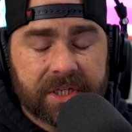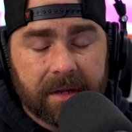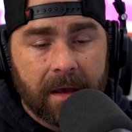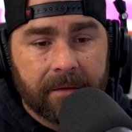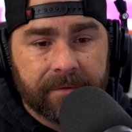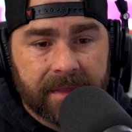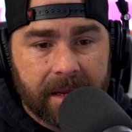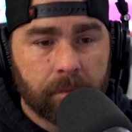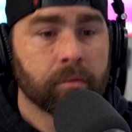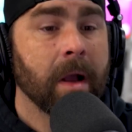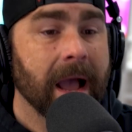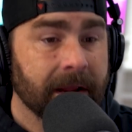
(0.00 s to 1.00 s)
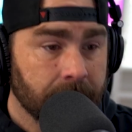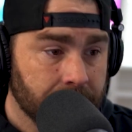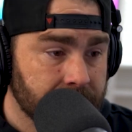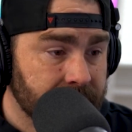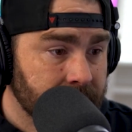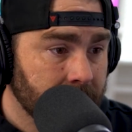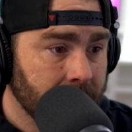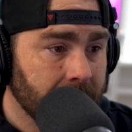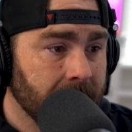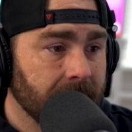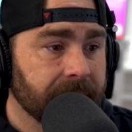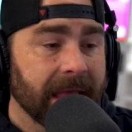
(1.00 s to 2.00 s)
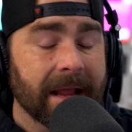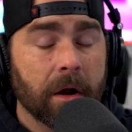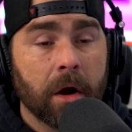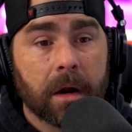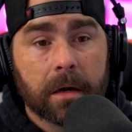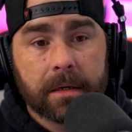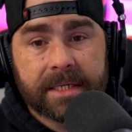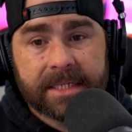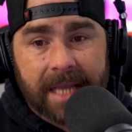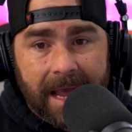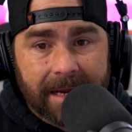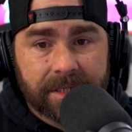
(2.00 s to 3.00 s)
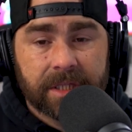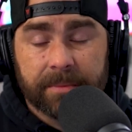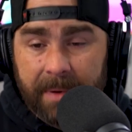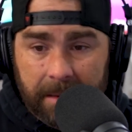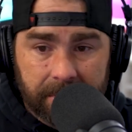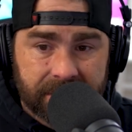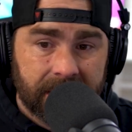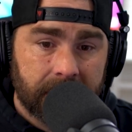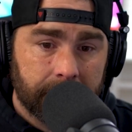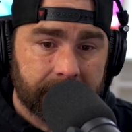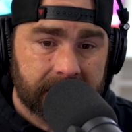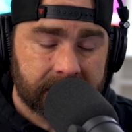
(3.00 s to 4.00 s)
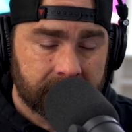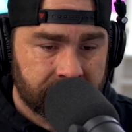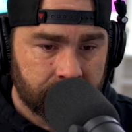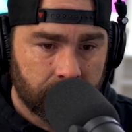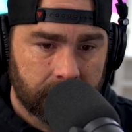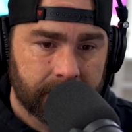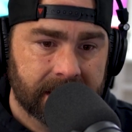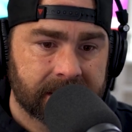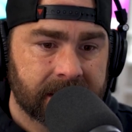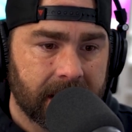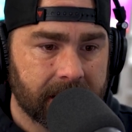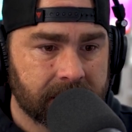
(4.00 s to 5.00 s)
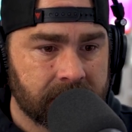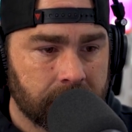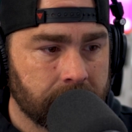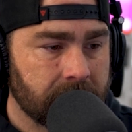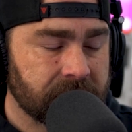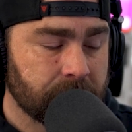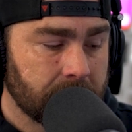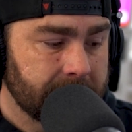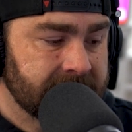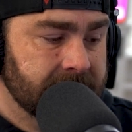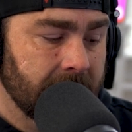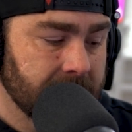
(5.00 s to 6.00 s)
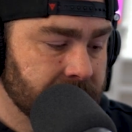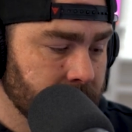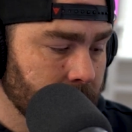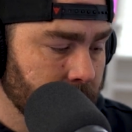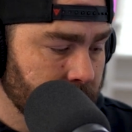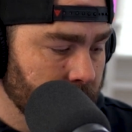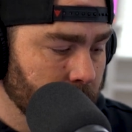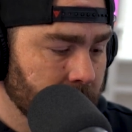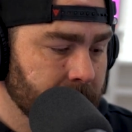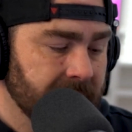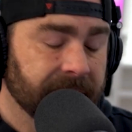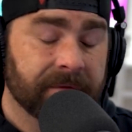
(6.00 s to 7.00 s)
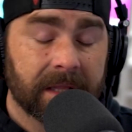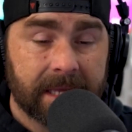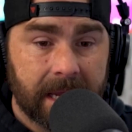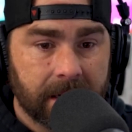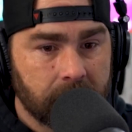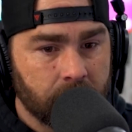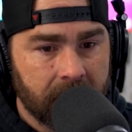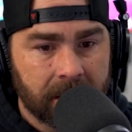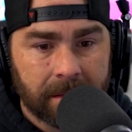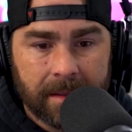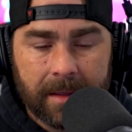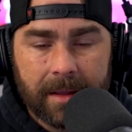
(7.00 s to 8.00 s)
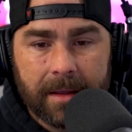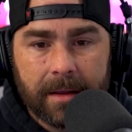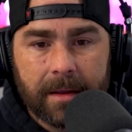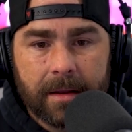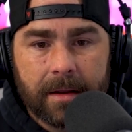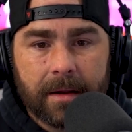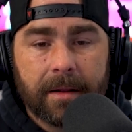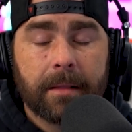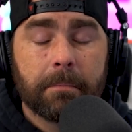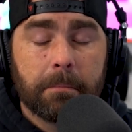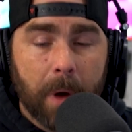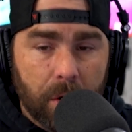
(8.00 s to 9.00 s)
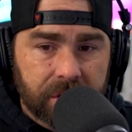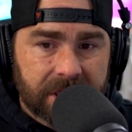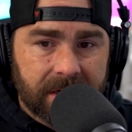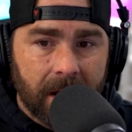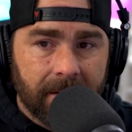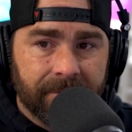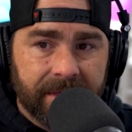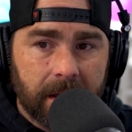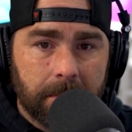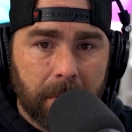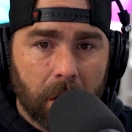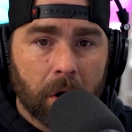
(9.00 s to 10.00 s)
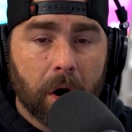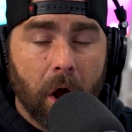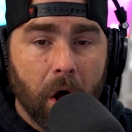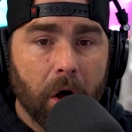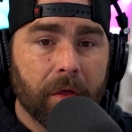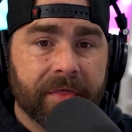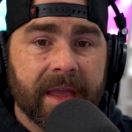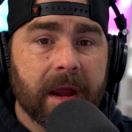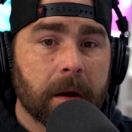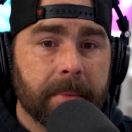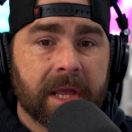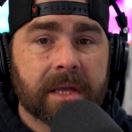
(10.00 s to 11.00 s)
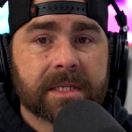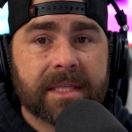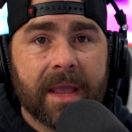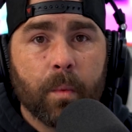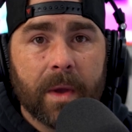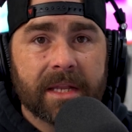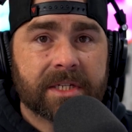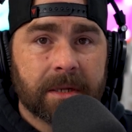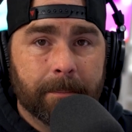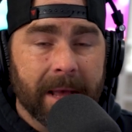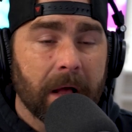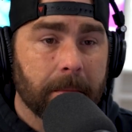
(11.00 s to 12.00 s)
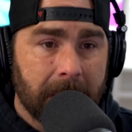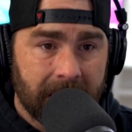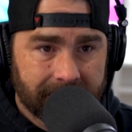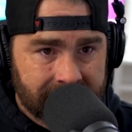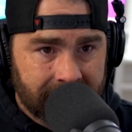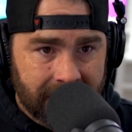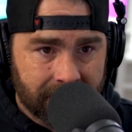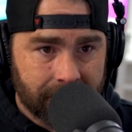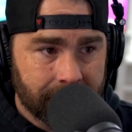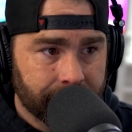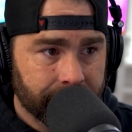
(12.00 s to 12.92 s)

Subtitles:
of the writers that are signed to the publishing companies that you want to be assigned to, that you want to be signed to, or you want to be affiliated with, most of them are all there because they went to Belmont together.